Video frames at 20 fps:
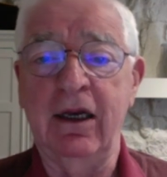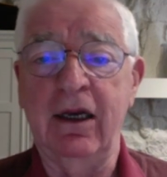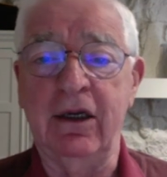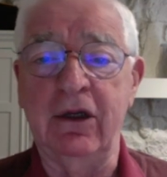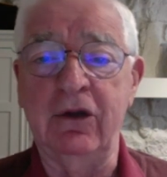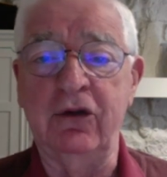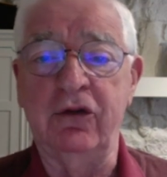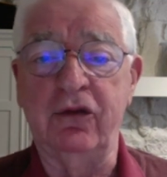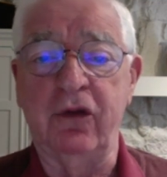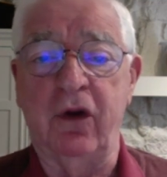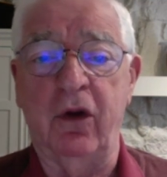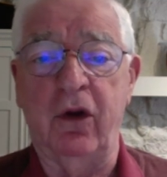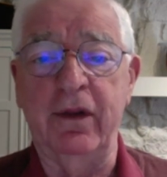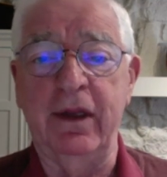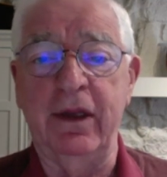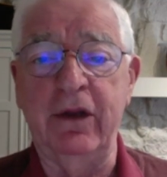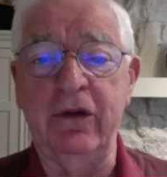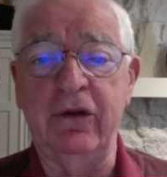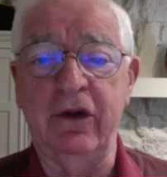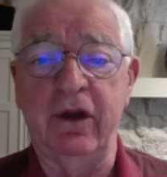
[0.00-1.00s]
control
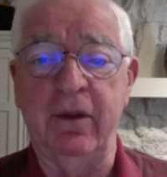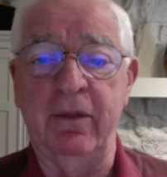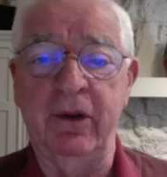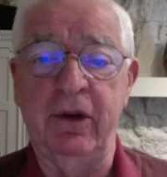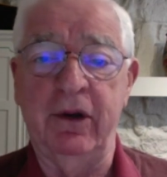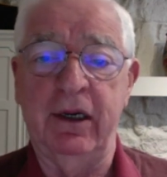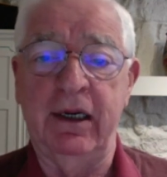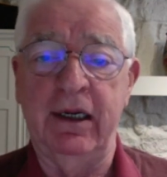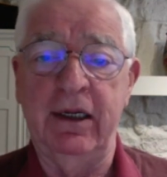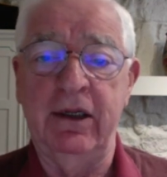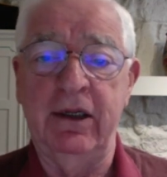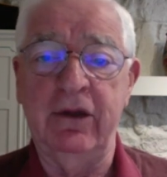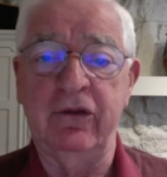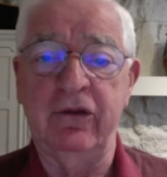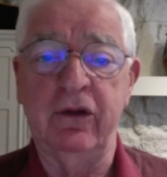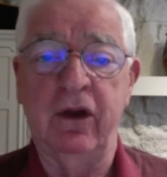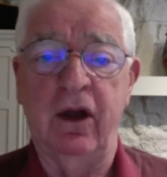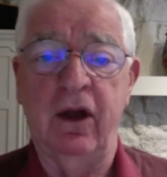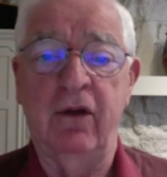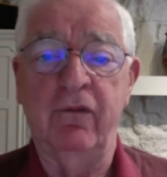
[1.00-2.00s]
these communities
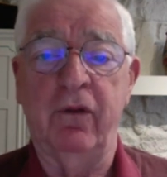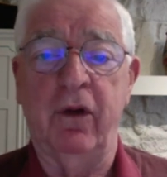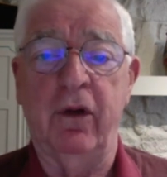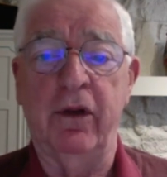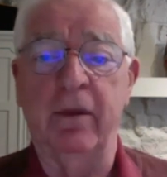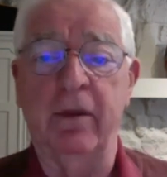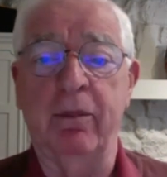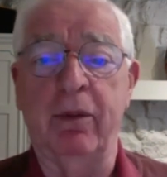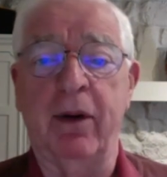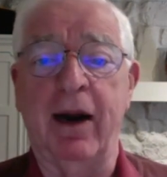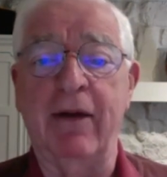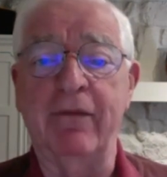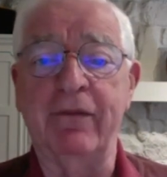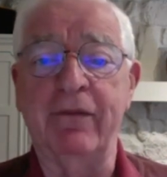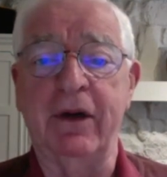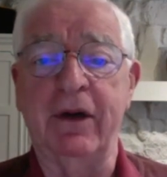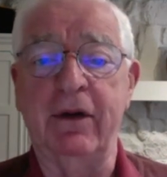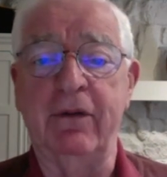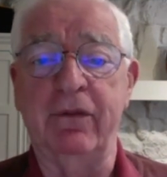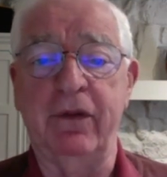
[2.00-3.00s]
for the
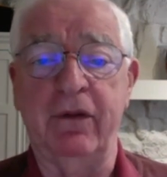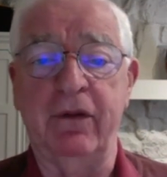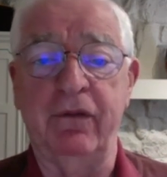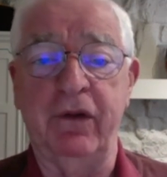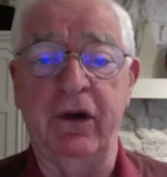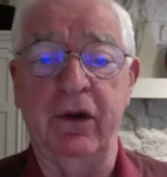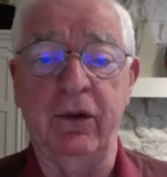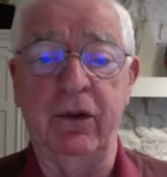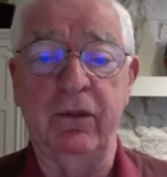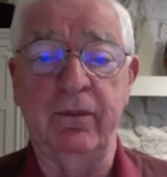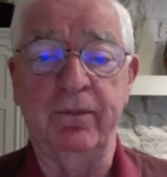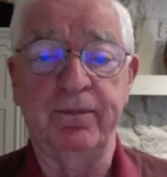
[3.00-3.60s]
profit of the few.